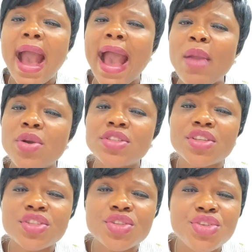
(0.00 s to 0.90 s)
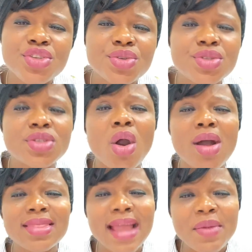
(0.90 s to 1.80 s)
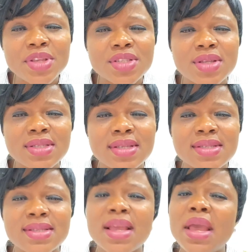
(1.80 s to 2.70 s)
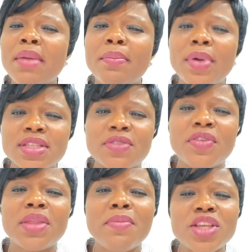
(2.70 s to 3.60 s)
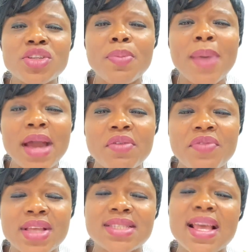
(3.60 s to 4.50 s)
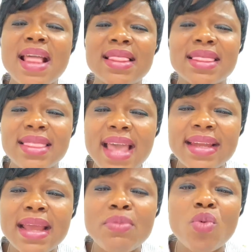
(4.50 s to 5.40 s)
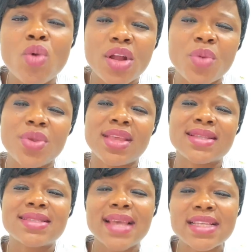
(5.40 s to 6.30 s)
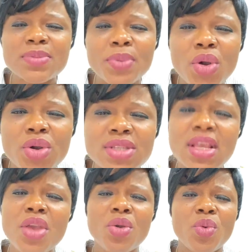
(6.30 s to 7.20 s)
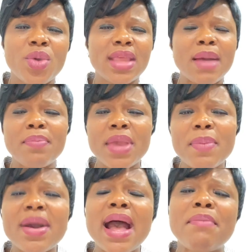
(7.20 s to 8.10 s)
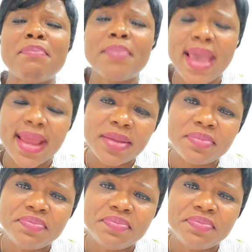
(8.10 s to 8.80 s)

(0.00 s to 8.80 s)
I want us to use online resources, but for the major part of it, let them work with their textbooks, with their paper and pen.